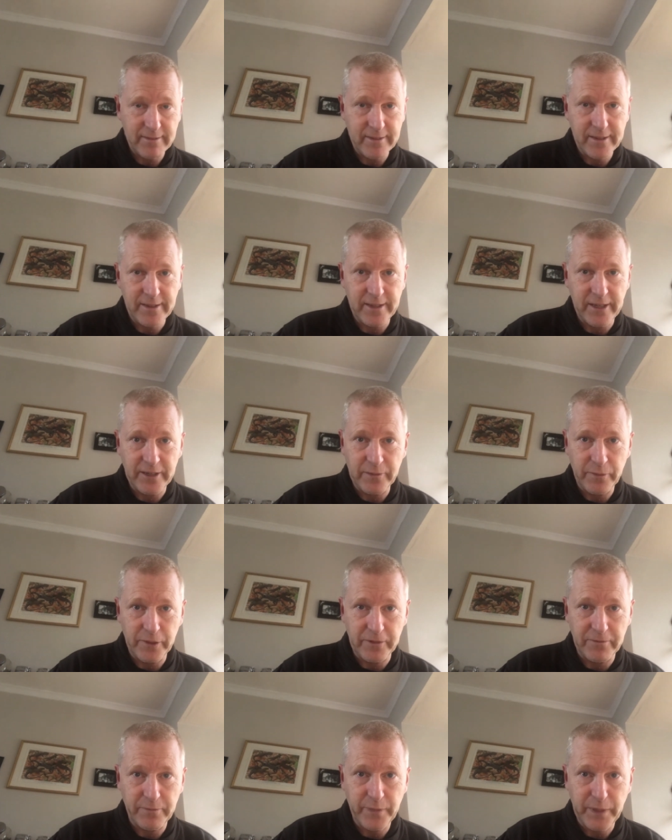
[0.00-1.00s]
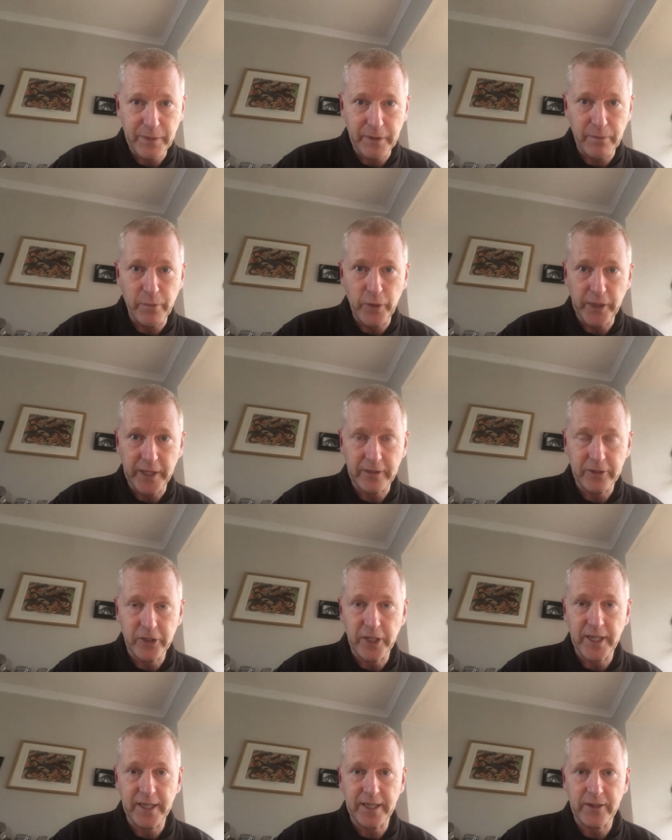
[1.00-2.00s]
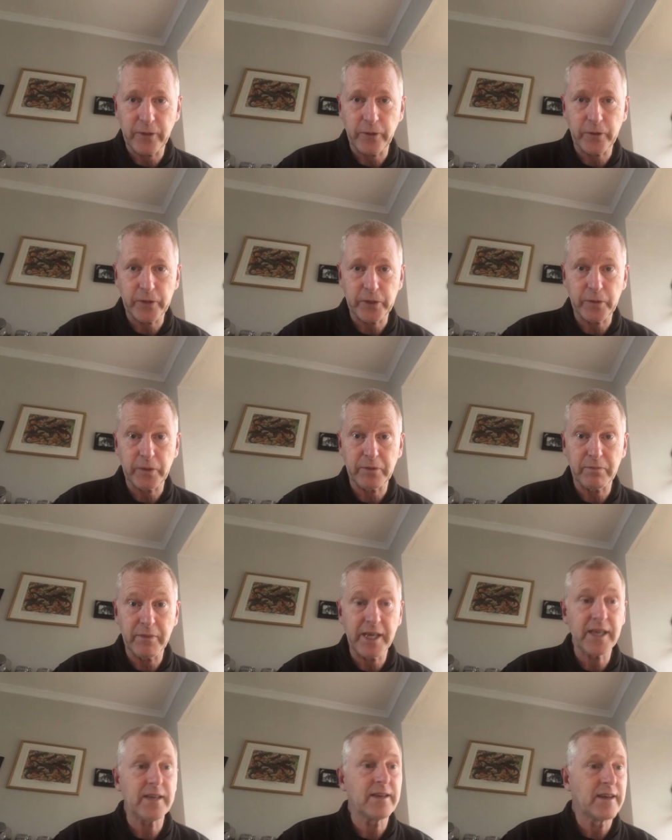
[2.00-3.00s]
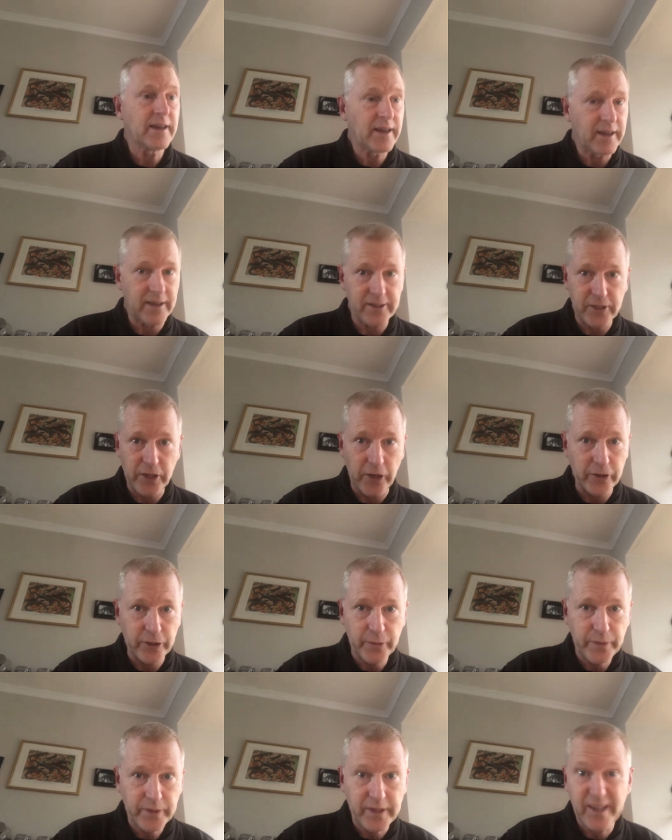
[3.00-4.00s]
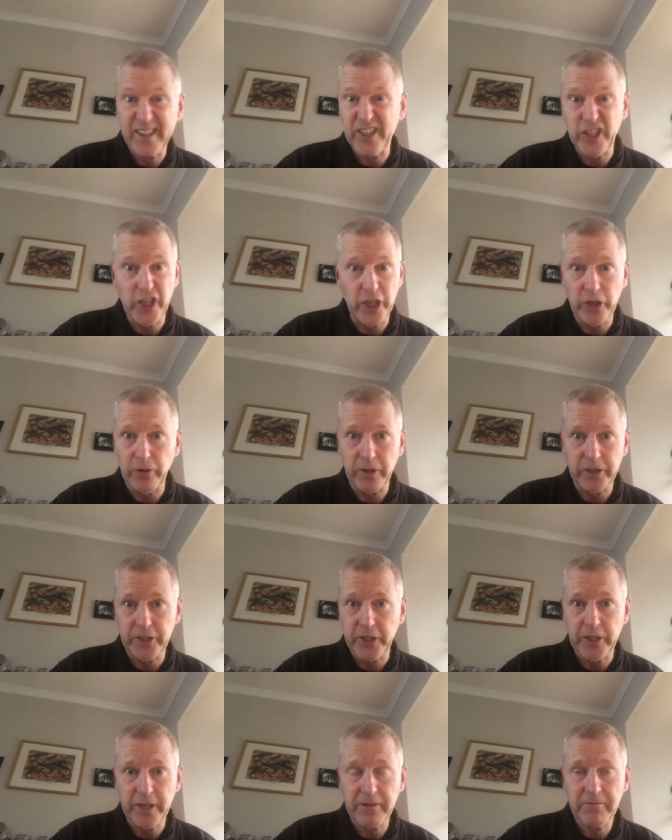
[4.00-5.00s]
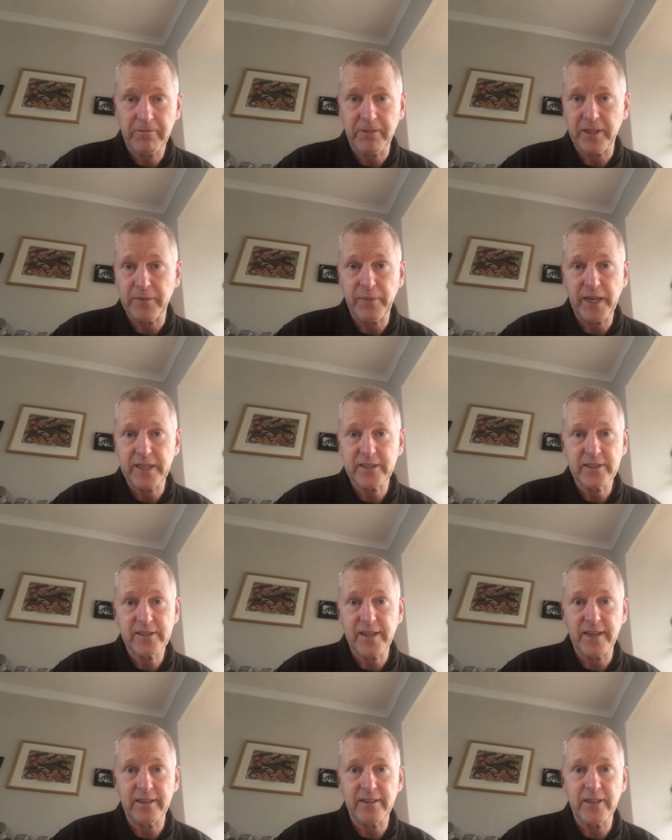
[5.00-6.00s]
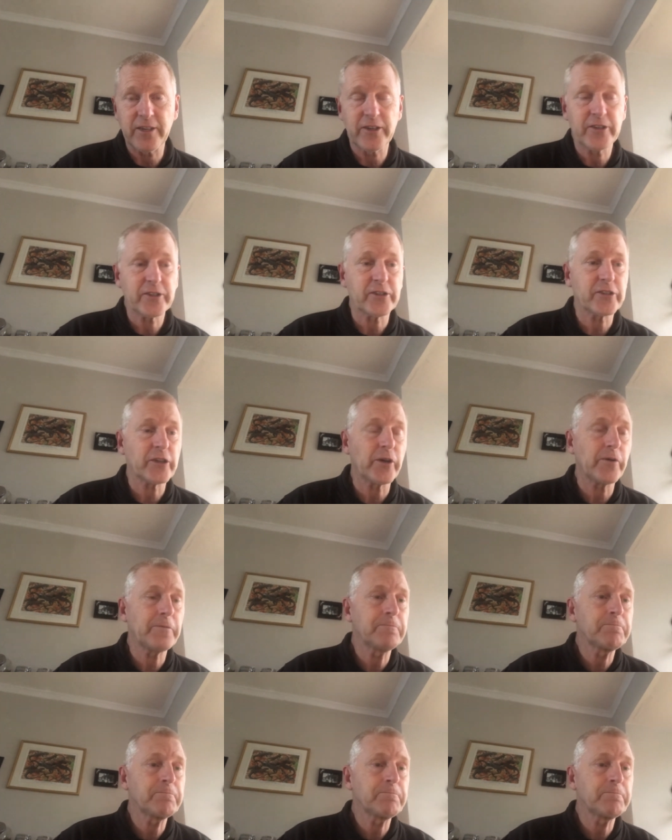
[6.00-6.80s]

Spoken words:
the number of people booking training courses with me has gone up year on year for the past 10 years or so.